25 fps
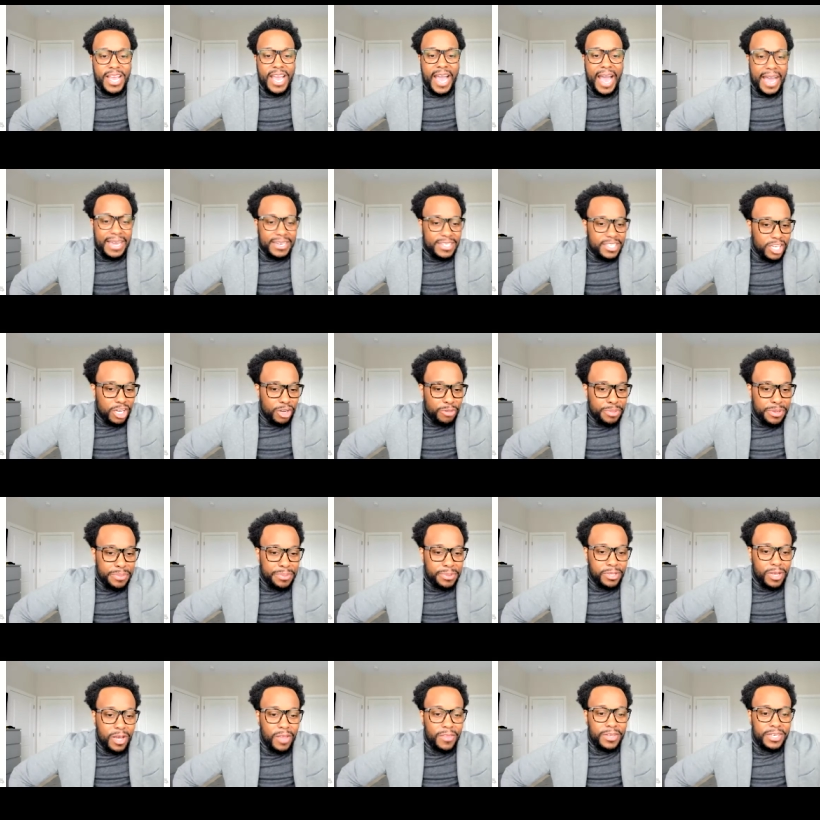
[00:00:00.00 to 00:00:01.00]
I tell
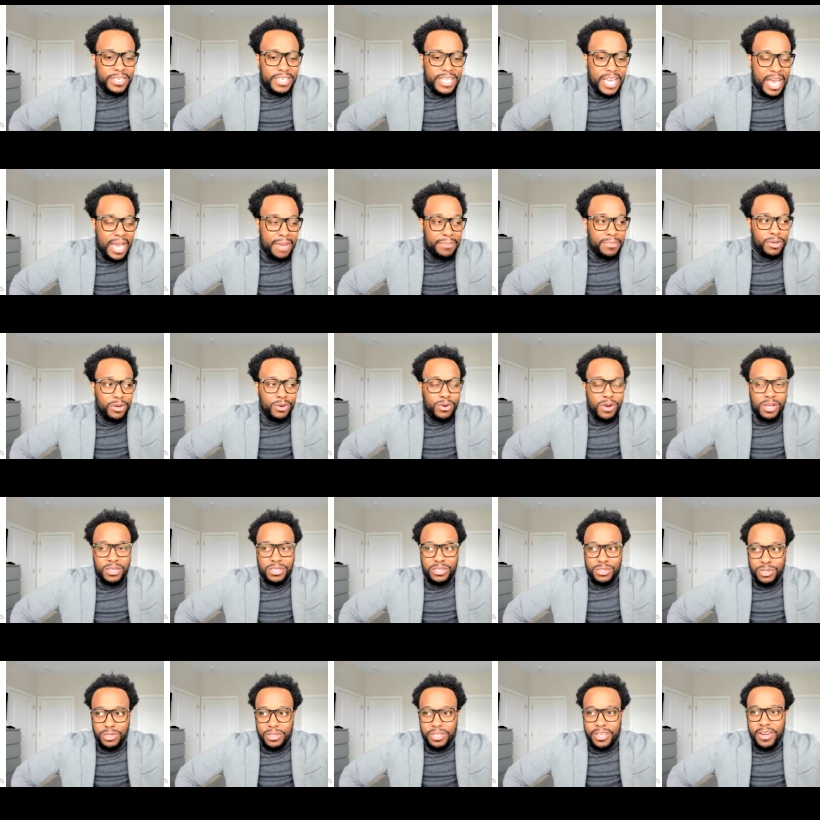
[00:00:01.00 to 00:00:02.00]
people all the time across
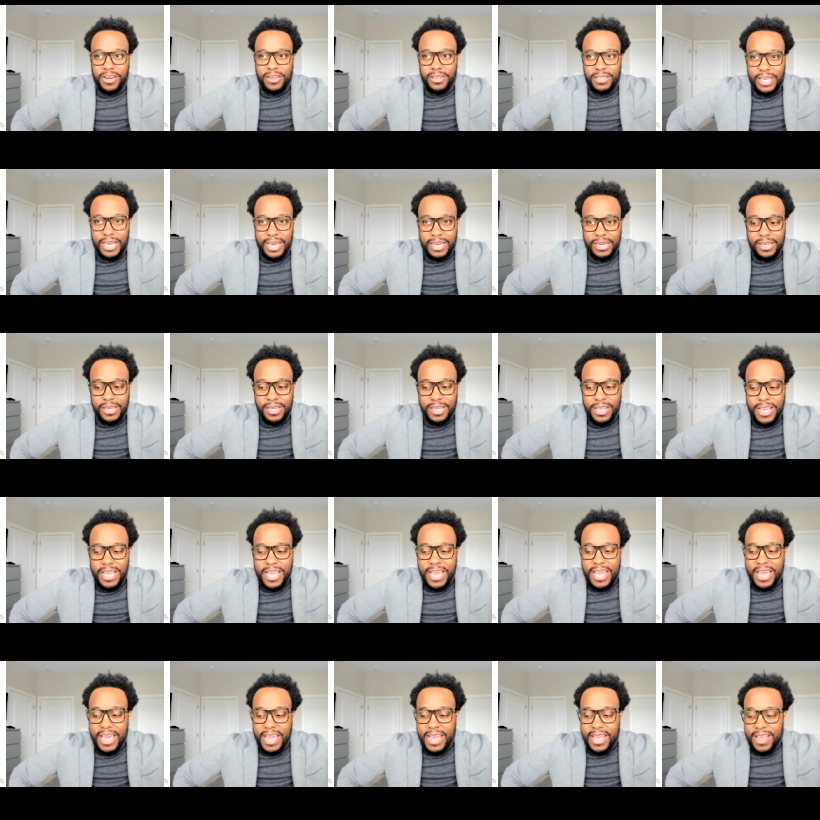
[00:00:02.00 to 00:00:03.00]
North Carolina
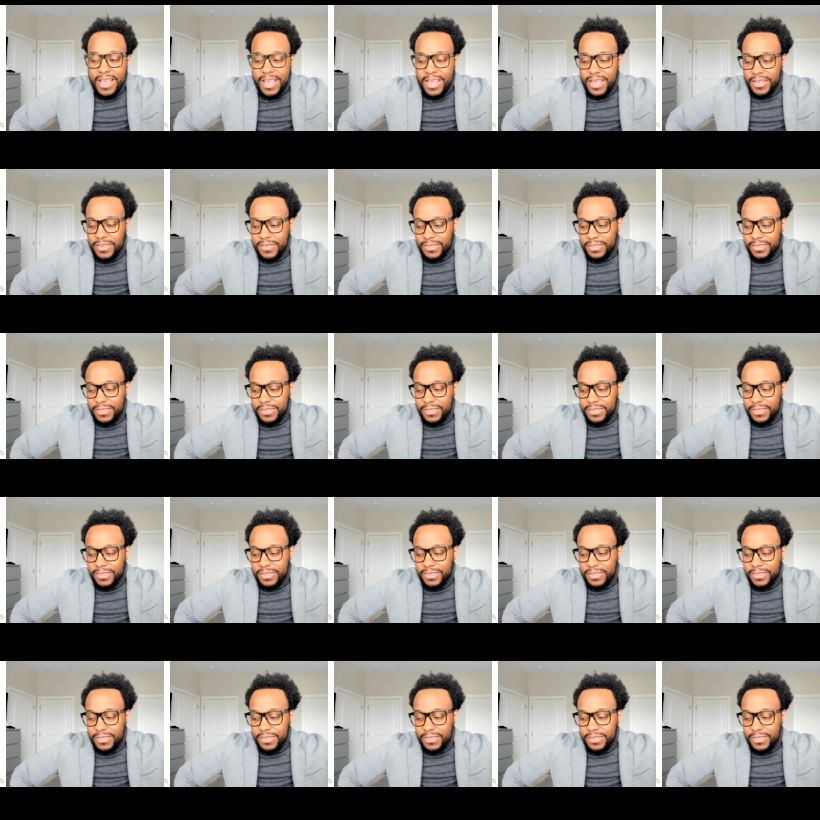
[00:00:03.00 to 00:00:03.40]
and